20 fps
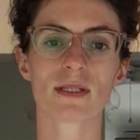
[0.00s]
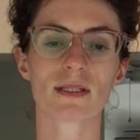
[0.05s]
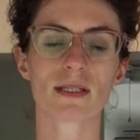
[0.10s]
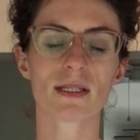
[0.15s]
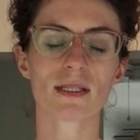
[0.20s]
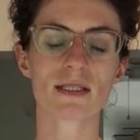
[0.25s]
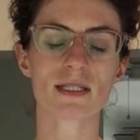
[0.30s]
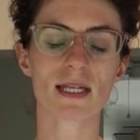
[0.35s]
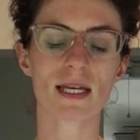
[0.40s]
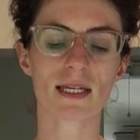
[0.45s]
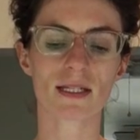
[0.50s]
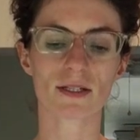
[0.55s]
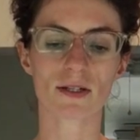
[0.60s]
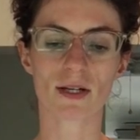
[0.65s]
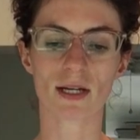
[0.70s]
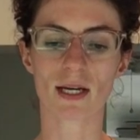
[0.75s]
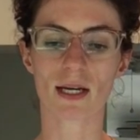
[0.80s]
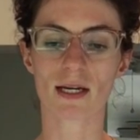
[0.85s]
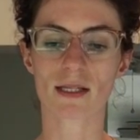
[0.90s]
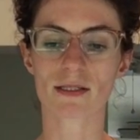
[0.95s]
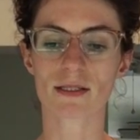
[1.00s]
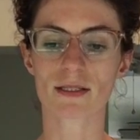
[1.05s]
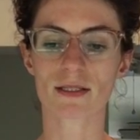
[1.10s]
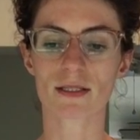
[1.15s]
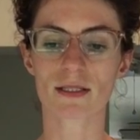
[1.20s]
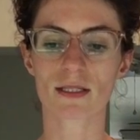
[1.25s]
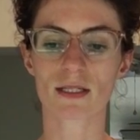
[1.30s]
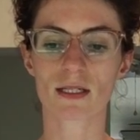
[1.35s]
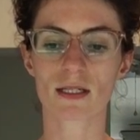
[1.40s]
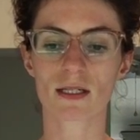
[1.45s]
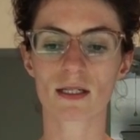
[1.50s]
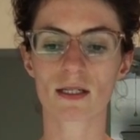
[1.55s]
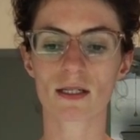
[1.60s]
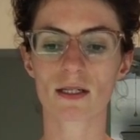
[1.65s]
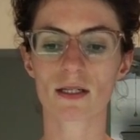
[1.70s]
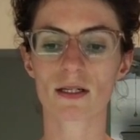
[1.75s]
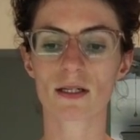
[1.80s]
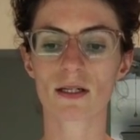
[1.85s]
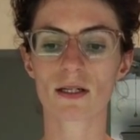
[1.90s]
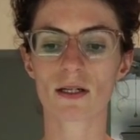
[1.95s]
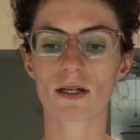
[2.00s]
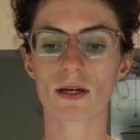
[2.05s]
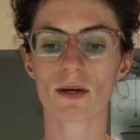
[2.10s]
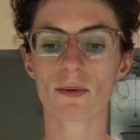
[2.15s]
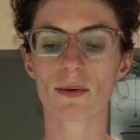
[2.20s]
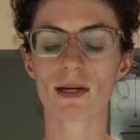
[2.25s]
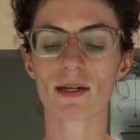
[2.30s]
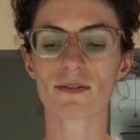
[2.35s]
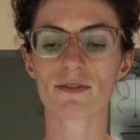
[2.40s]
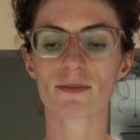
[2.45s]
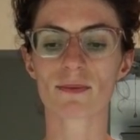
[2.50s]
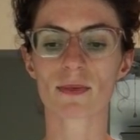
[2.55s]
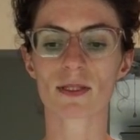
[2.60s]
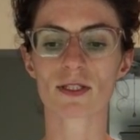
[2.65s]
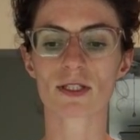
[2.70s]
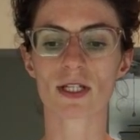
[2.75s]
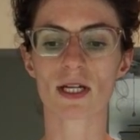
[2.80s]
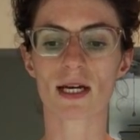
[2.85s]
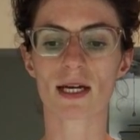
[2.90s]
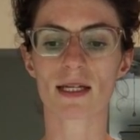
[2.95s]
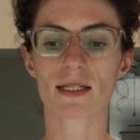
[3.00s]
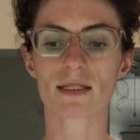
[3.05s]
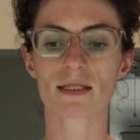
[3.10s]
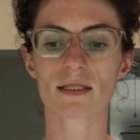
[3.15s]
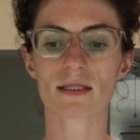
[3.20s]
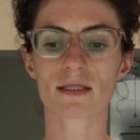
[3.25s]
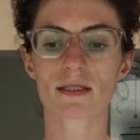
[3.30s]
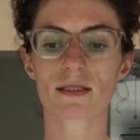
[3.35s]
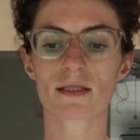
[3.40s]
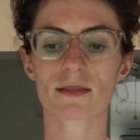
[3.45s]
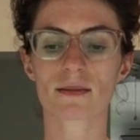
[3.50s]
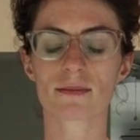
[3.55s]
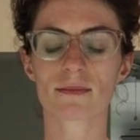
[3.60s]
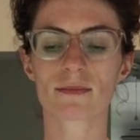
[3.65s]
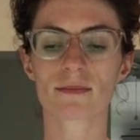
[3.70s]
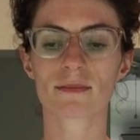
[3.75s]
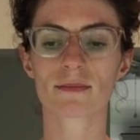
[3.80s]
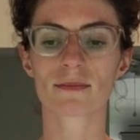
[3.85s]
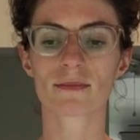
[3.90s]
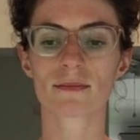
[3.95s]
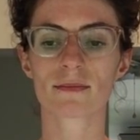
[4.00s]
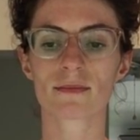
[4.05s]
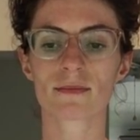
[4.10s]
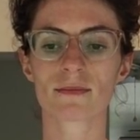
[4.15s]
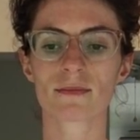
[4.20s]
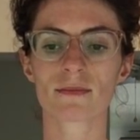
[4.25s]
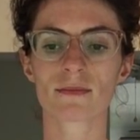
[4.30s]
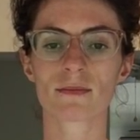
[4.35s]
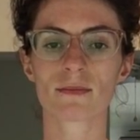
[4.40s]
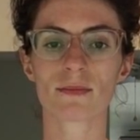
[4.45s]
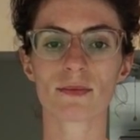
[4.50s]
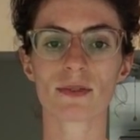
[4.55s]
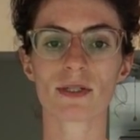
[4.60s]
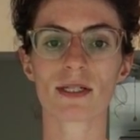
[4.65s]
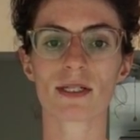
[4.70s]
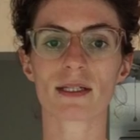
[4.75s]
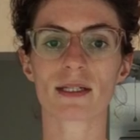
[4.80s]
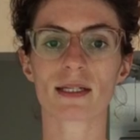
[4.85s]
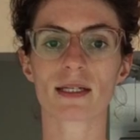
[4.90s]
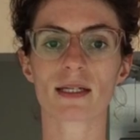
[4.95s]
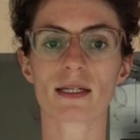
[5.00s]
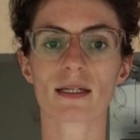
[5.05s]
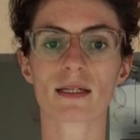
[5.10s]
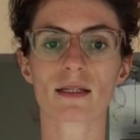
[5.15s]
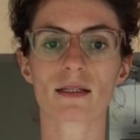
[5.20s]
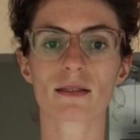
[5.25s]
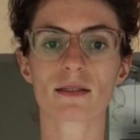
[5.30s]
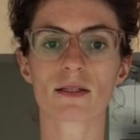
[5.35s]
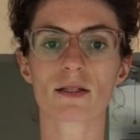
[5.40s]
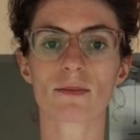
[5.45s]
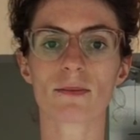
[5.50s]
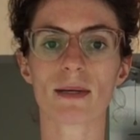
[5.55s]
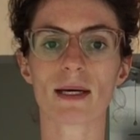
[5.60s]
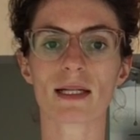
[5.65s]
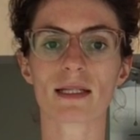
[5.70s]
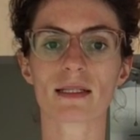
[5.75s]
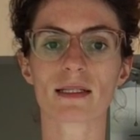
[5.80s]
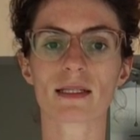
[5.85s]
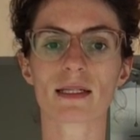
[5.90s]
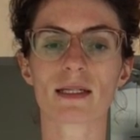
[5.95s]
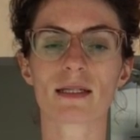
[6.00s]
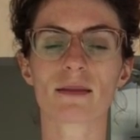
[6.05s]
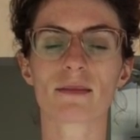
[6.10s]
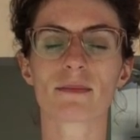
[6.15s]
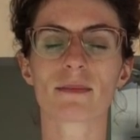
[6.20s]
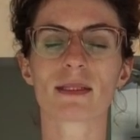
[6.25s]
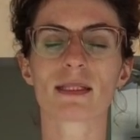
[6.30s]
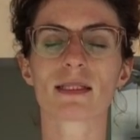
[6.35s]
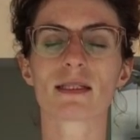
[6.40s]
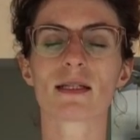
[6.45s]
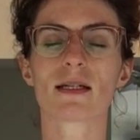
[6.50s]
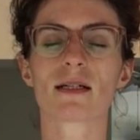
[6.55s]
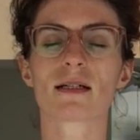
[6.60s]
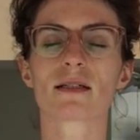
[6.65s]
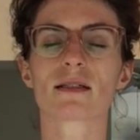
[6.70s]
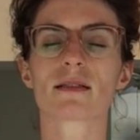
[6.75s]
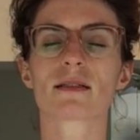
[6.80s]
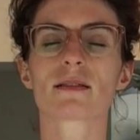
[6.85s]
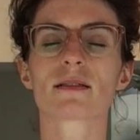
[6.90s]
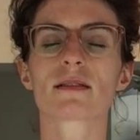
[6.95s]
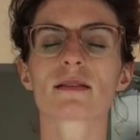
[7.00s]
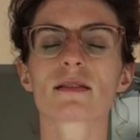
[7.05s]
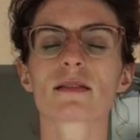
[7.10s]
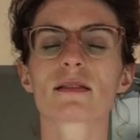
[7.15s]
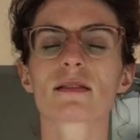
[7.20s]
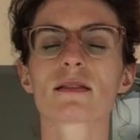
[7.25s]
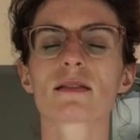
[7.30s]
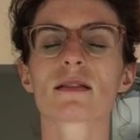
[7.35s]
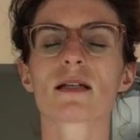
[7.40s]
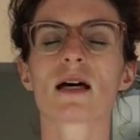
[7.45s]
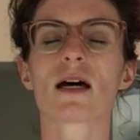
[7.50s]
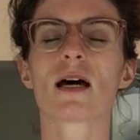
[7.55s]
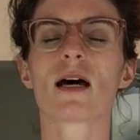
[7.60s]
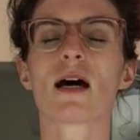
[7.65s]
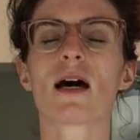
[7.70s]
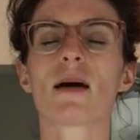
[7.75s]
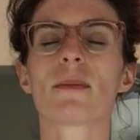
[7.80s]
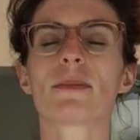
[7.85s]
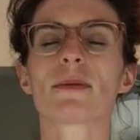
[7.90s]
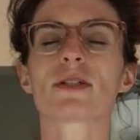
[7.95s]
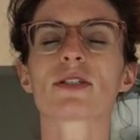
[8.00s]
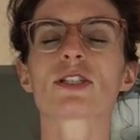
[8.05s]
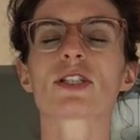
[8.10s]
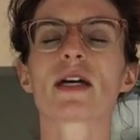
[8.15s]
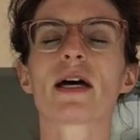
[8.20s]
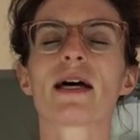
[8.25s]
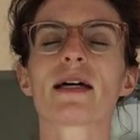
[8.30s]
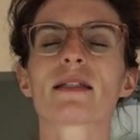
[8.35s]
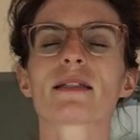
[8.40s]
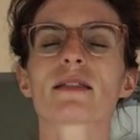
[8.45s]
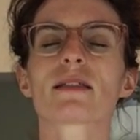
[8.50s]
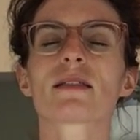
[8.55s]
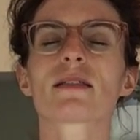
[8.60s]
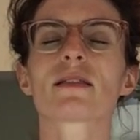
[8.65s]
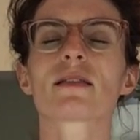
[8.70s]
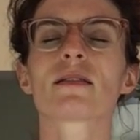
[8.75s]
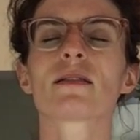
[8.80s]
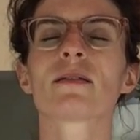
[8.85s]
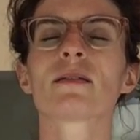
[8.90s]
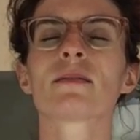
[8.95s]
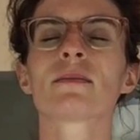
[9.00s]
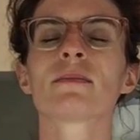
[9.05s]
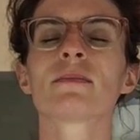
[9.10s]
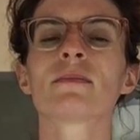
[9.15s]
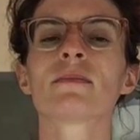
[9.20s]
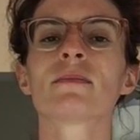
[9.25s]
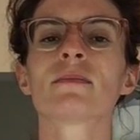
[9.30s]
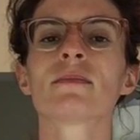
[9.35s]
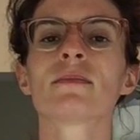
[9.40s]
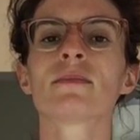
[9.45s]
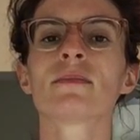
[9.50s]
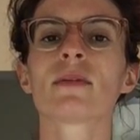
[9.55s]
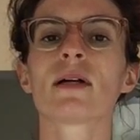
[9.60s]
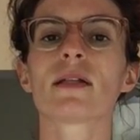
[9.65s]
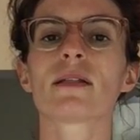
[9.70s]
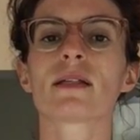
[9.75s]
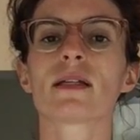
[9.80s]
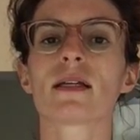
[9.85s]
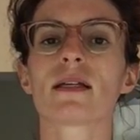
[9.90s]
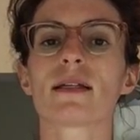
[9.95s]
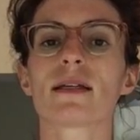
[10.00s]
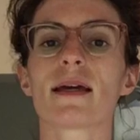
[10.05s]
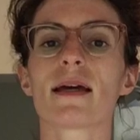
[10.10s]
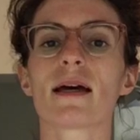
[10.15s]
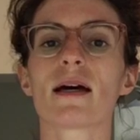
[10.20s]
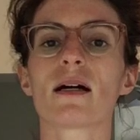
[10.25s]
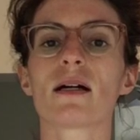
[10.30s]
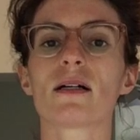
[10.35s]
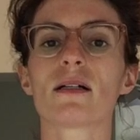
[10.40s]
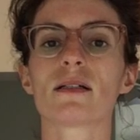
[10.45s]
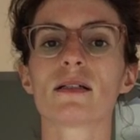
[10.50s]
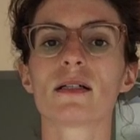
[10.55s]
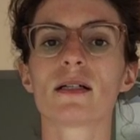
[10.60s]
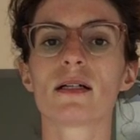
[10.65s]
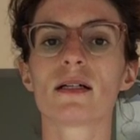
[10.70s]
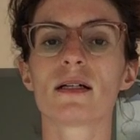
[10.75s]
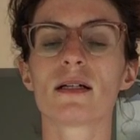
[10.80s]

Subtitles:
And then take your hands away from the chest, breathing low belly, mid lungs, upper chest. On the inhale,